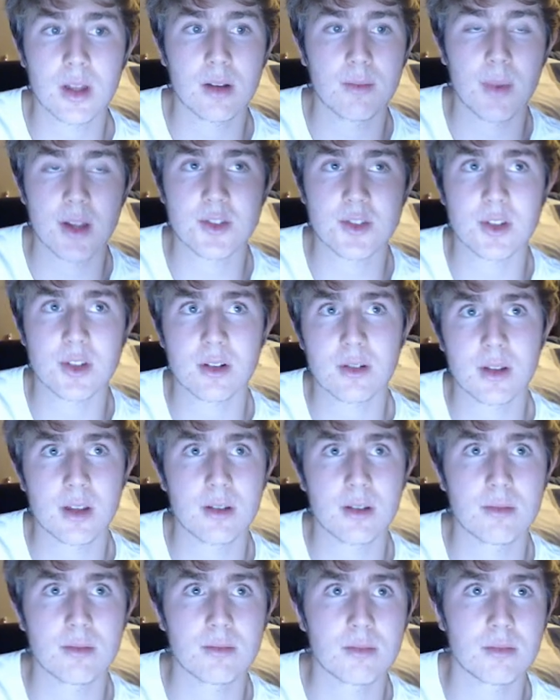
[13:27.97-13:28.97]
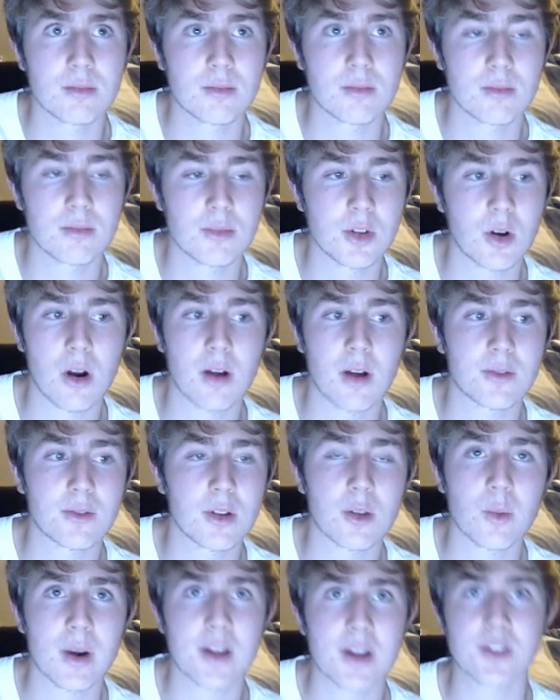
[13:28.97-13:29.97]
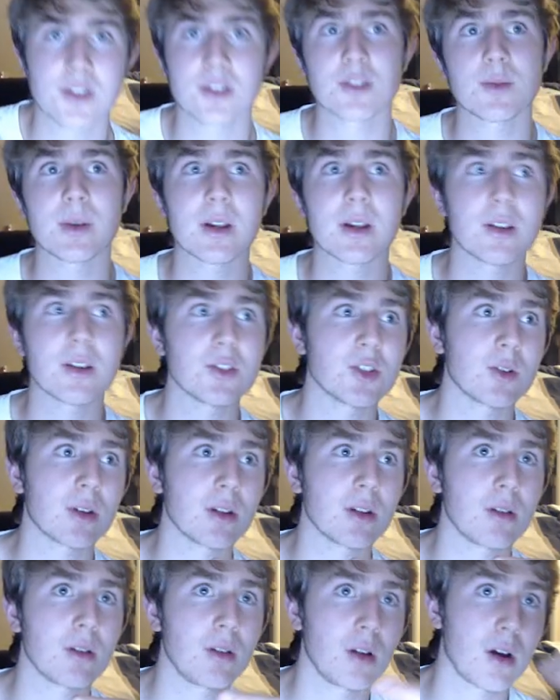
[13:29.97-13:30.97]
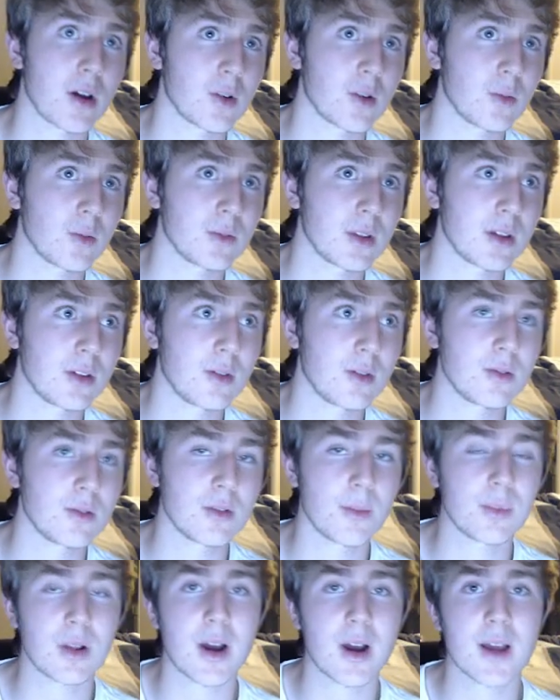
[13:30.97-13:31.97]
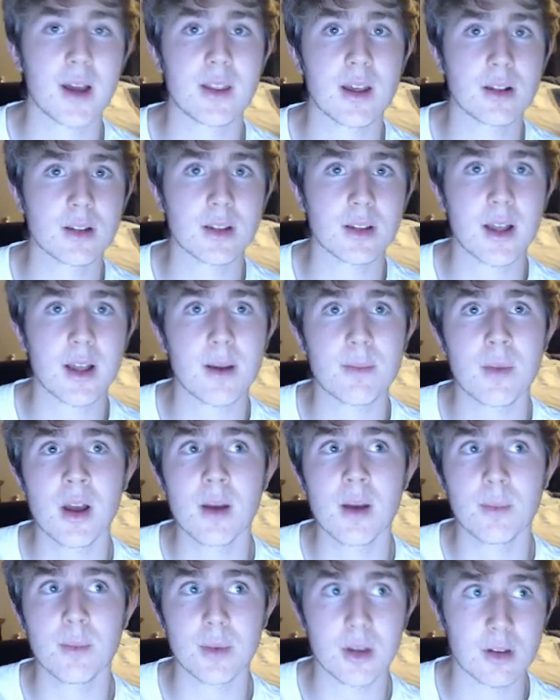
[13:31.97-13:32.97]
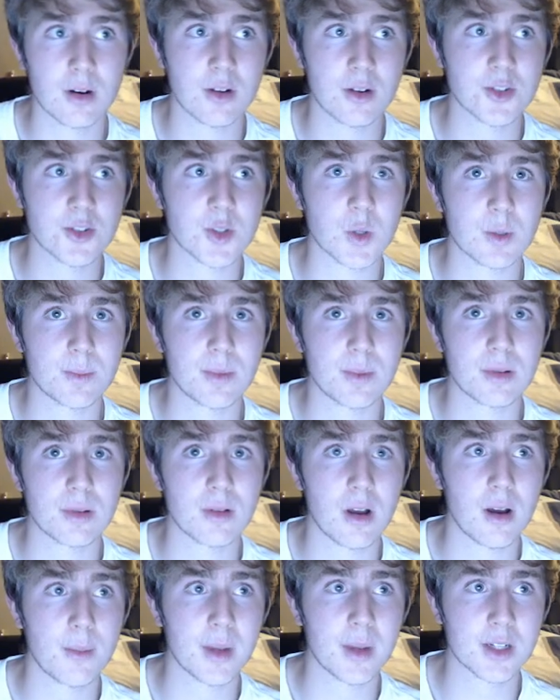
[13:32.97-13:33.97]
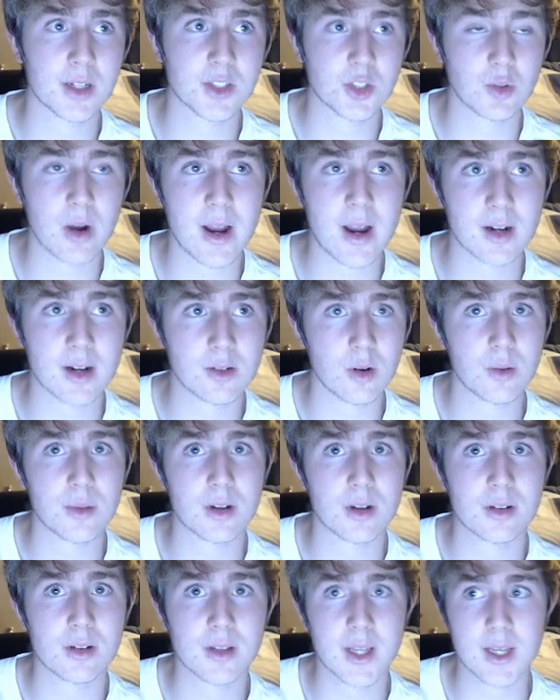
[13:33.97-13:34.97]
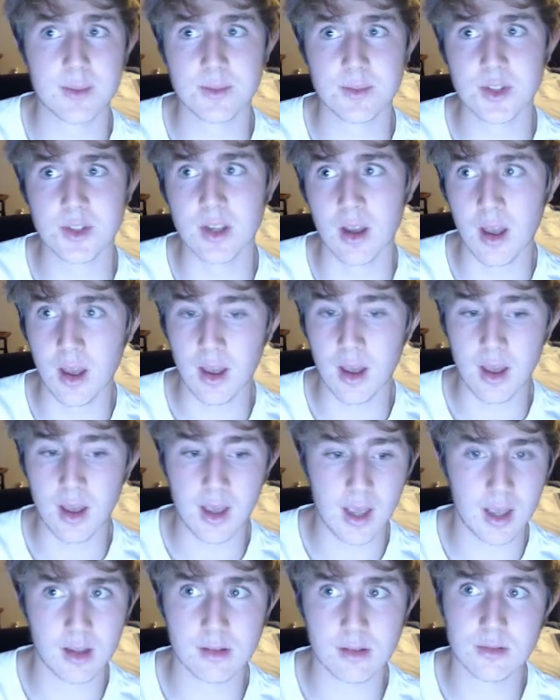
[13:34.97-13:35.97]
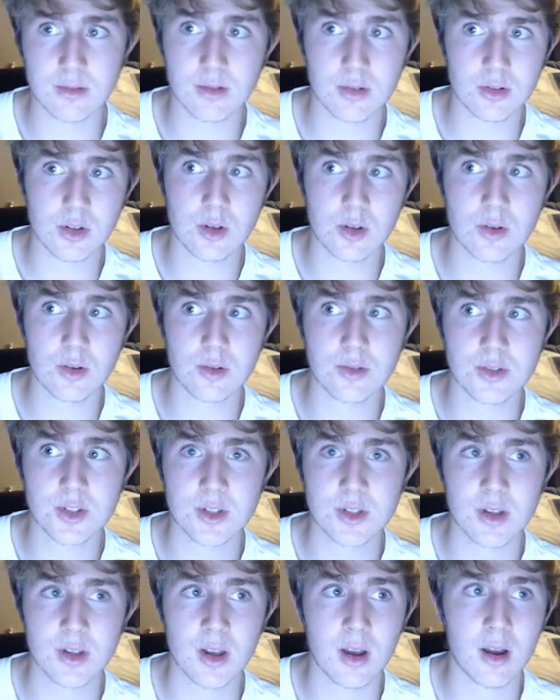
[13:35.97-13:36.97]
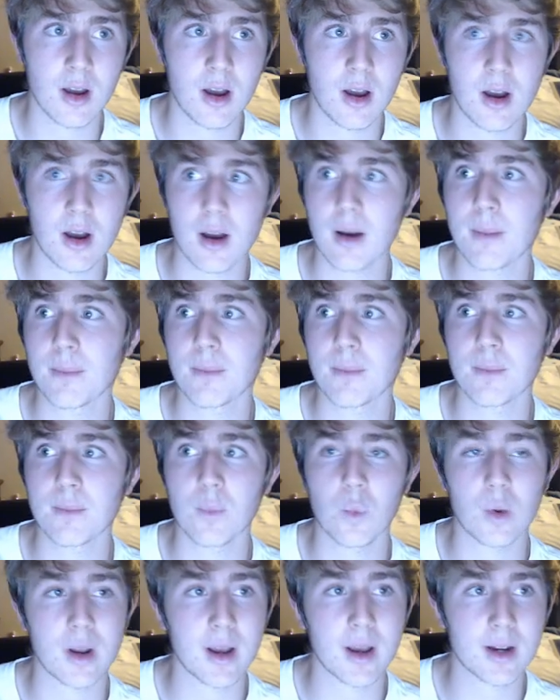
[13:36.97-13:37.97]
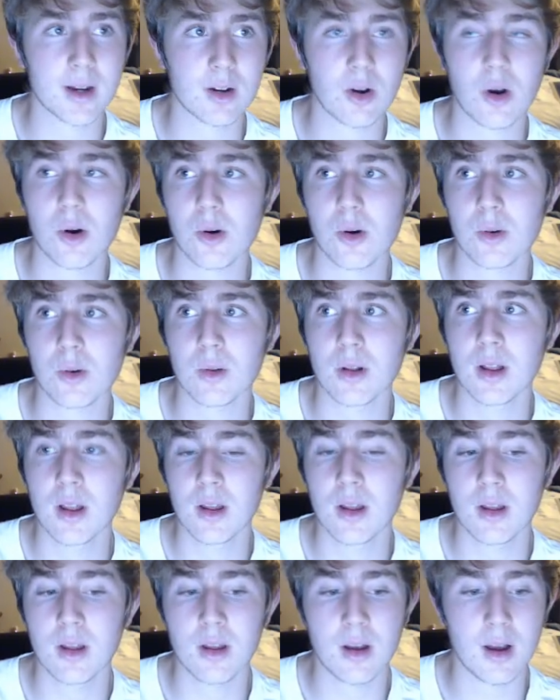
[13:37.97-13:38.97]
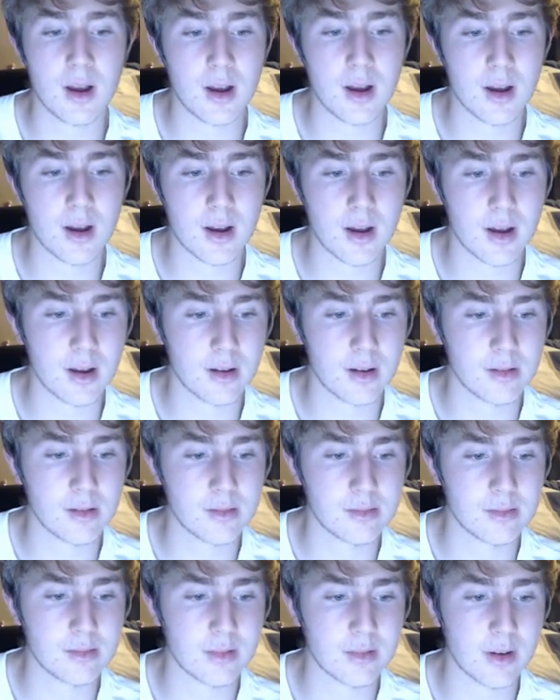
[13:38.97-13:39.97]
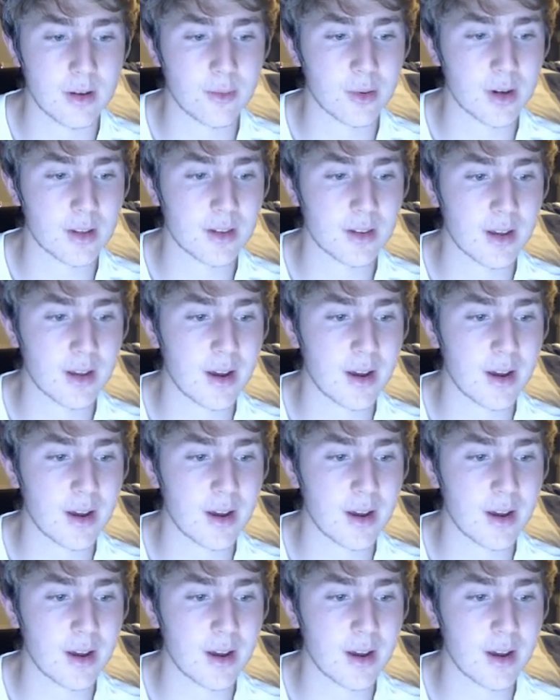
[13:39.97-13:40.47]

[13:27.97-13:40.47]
basically, you're off to the races, because you can not only apply the LLM, but you can also extract all the claims and use what I call, I forget the